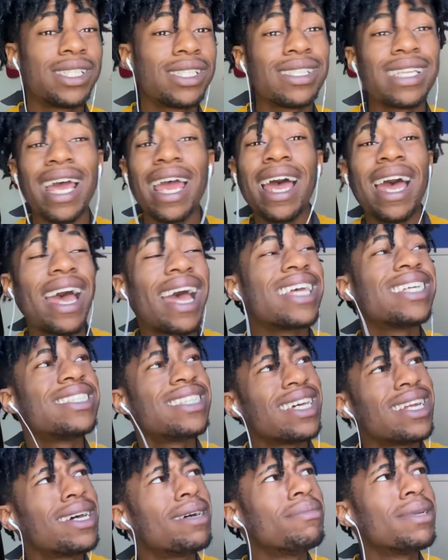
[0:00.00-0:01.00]
She's like,
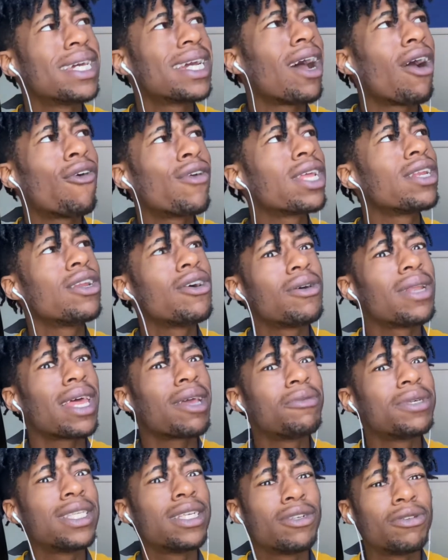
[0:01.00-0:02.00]
shut up, nigga. I already know like
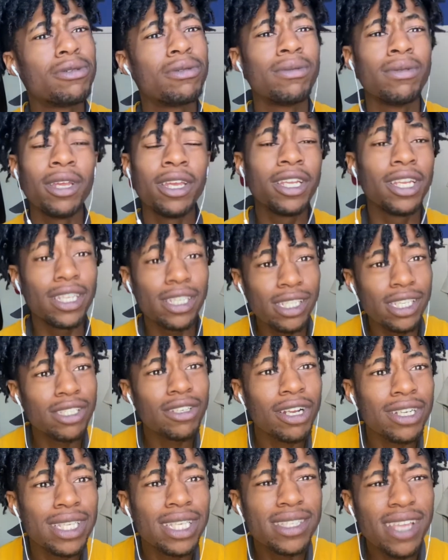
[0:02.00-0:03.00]
what to do. And then she
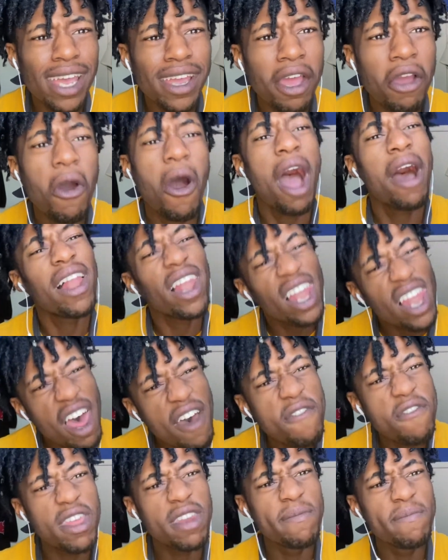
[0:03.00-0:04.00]
starts attacking. I
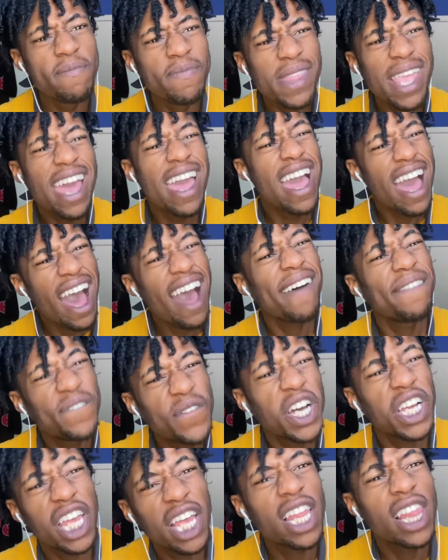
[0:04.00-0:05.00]
love it. I
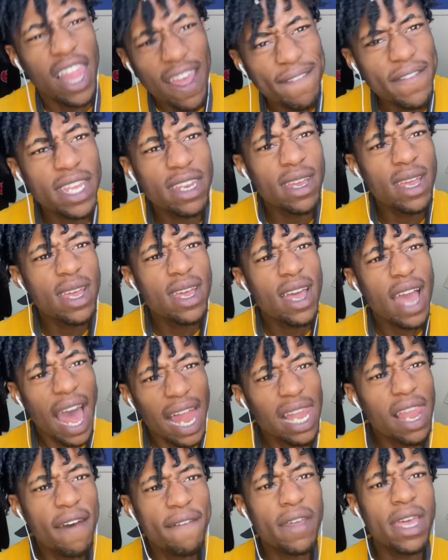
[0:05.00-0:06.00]
fucking love it. I
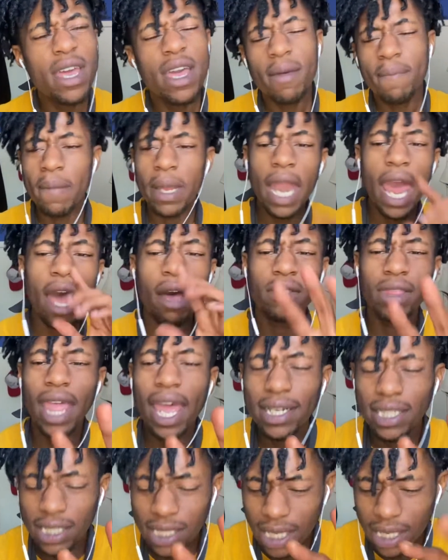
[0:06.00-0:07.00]
love it. But now
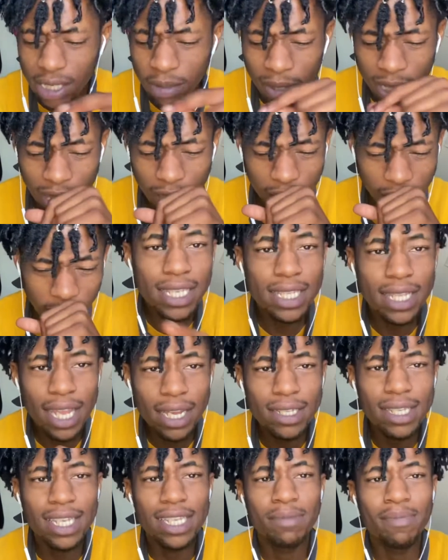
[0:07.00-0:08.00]
that just gets me thinking.
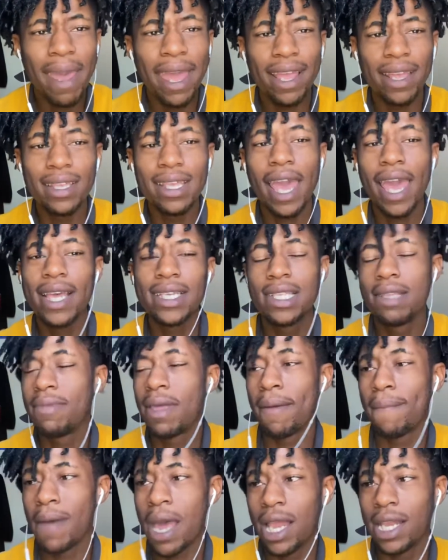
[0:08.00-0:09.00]
Delta is back. It has to be
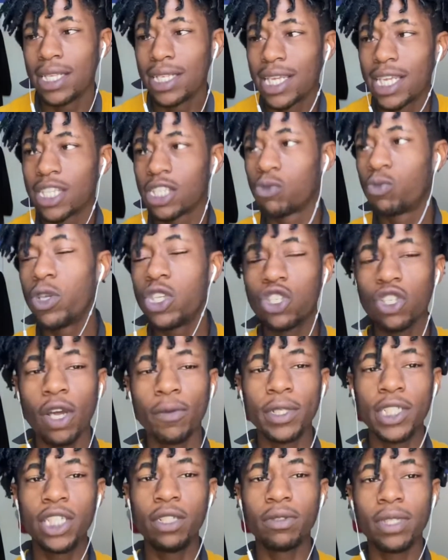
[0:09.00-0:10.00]
a balance because we saw
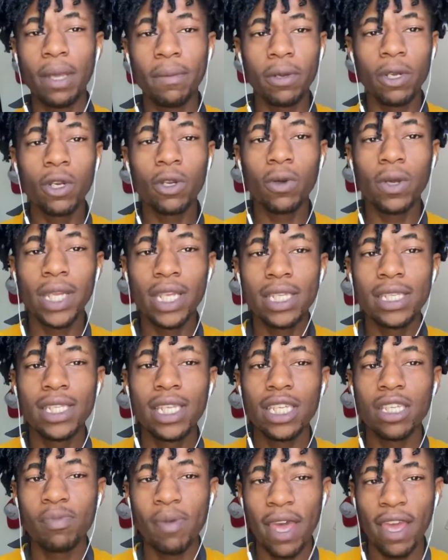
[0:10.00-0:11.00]
what she was able to do against
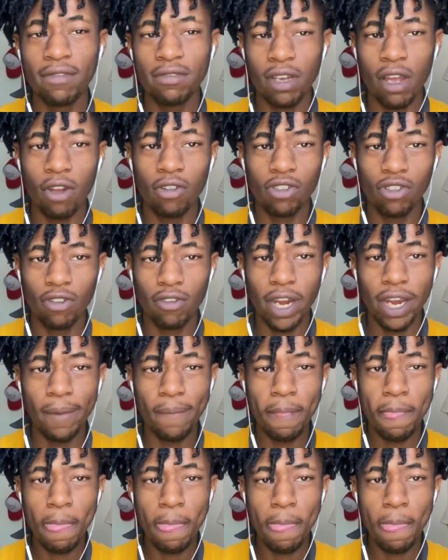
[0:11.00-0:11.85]
6 Paths Naruto, right?